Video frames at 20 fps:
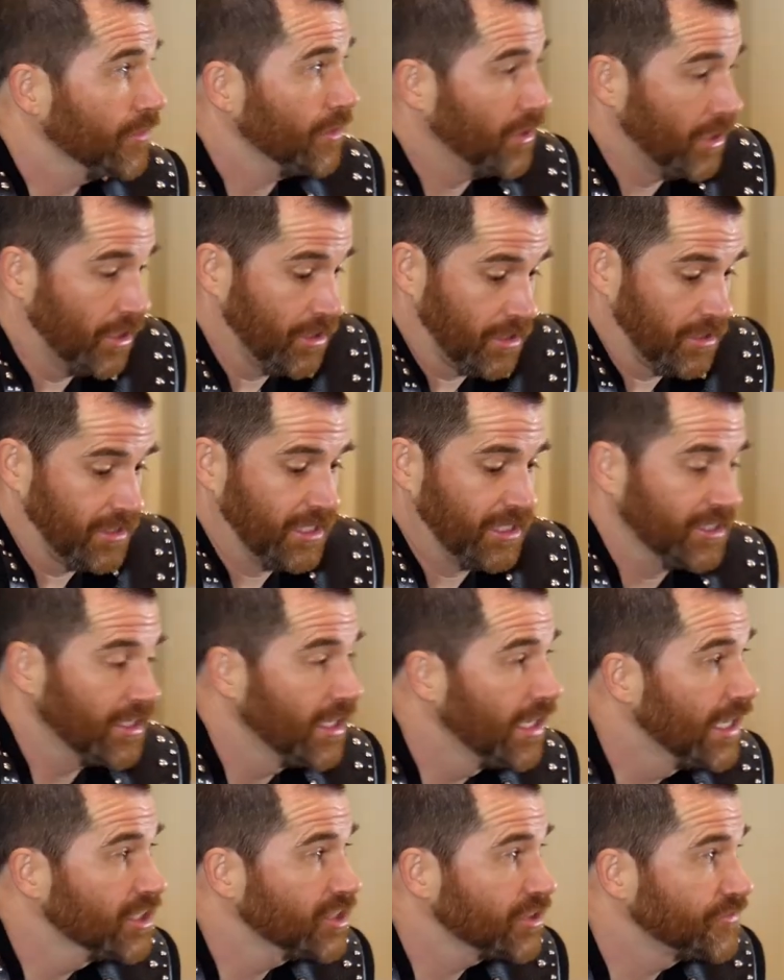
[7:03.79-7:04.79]

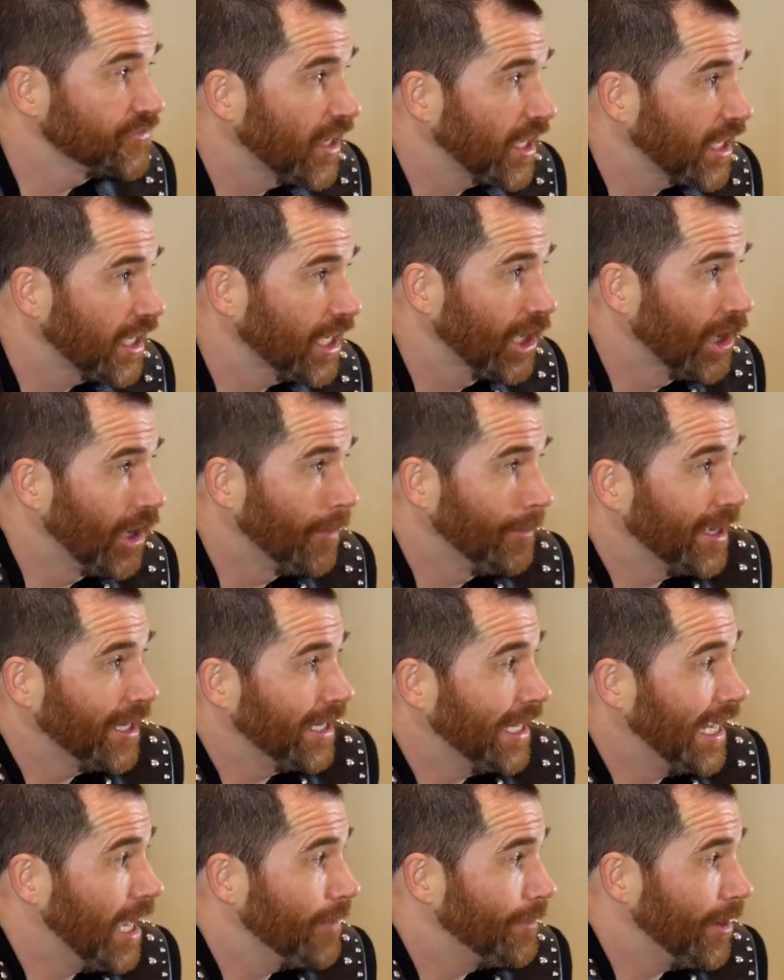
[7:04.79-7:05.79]
that's a fucking lot of
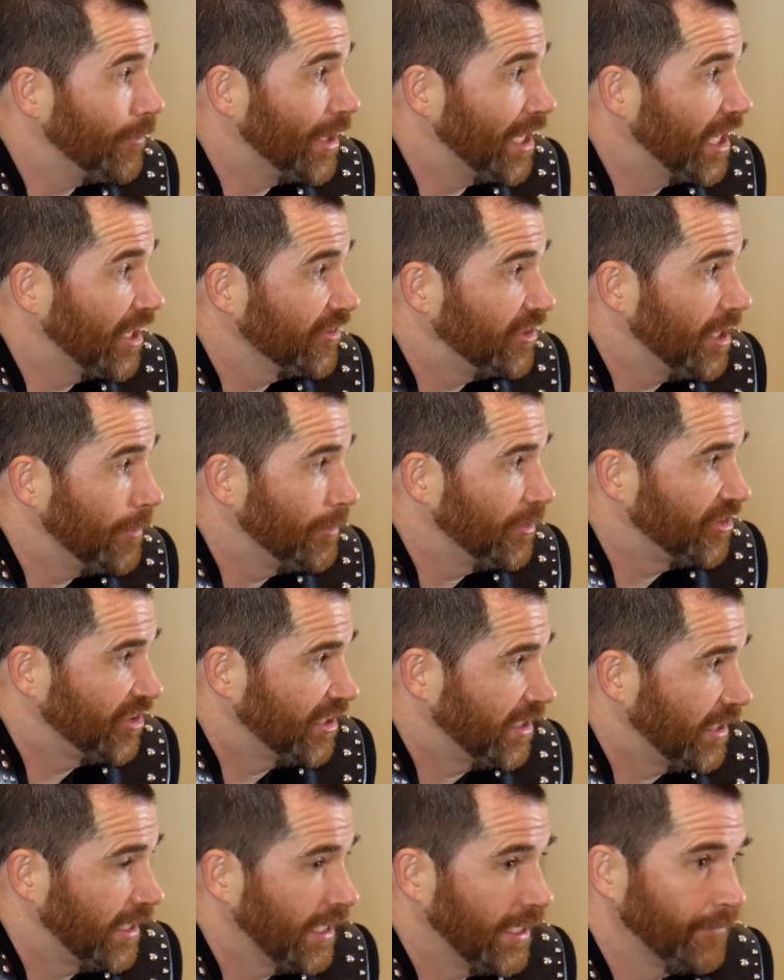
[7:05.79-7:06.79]
money. How about we cut
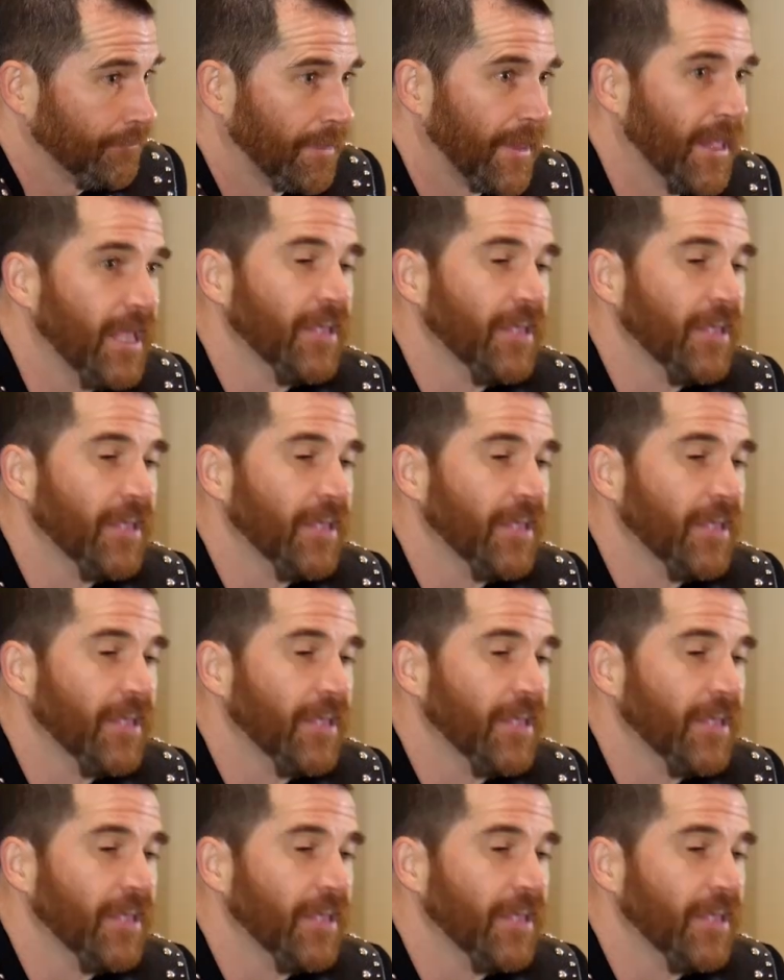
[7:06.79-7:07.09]
10% of that?